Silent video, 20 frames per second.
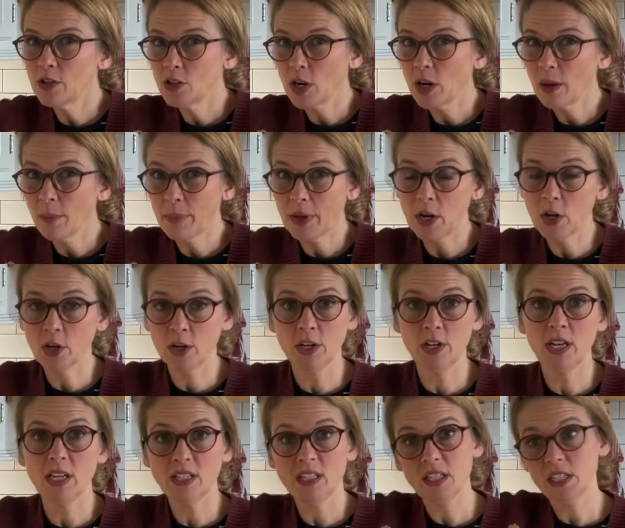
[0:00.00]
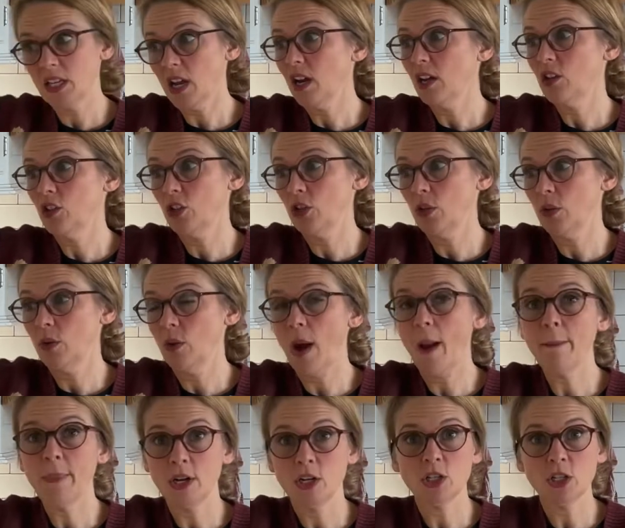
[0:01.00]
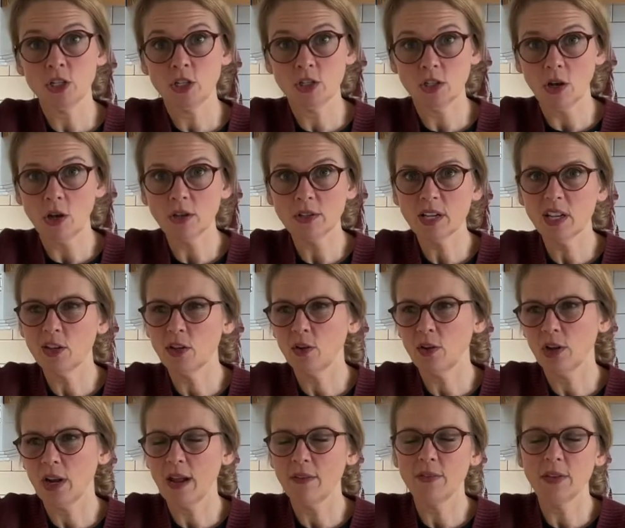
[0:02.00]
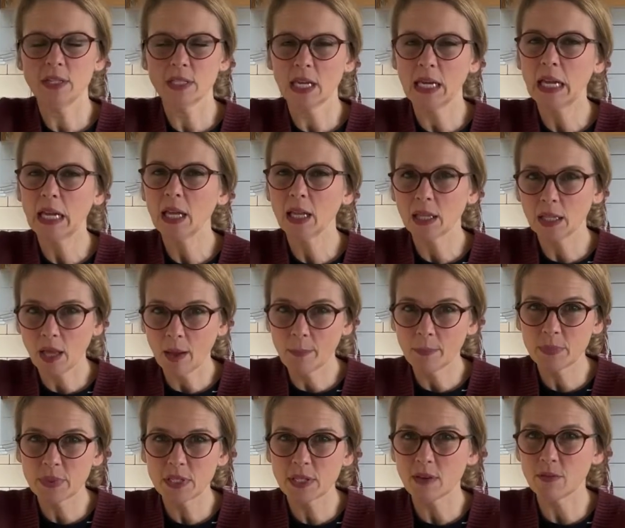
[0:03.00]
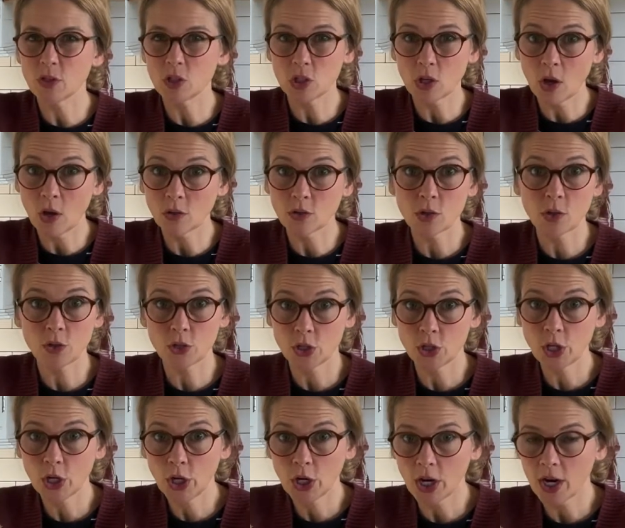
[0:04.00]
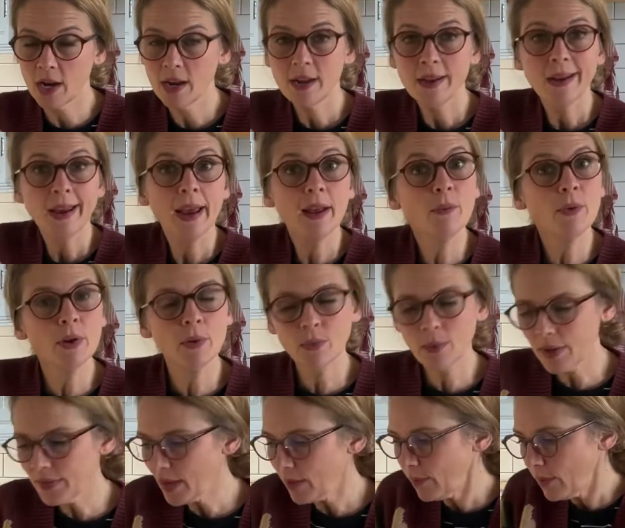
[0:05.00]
chunk of butter could get stuck to a bunch of salt and you could have these like clumps of salt or sugar, and we don't want that.